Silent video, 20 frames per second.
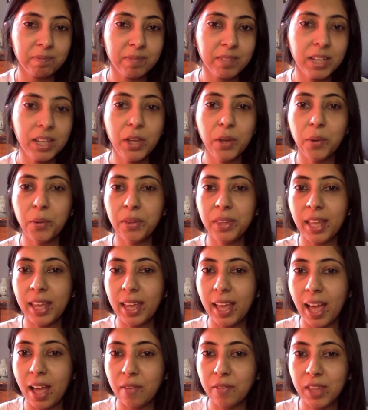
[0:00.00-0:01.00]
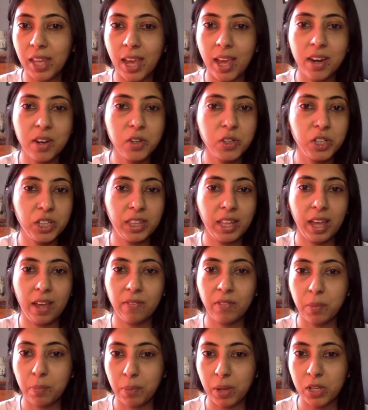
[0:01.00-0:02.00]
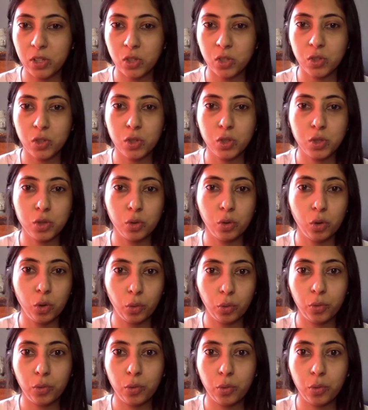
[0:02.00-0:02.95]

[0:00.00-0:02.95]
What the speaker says: you know, they have the energy, they have the patience to look